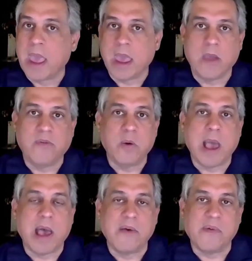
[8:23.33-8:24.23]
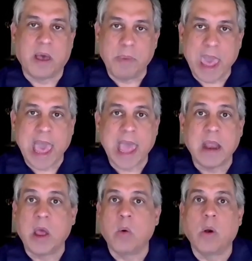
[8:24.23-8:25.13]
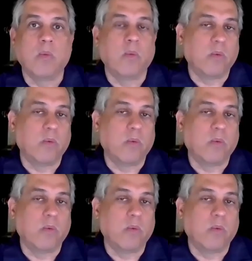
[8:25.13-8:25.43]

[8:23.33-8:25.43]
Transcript: If you have a pet, what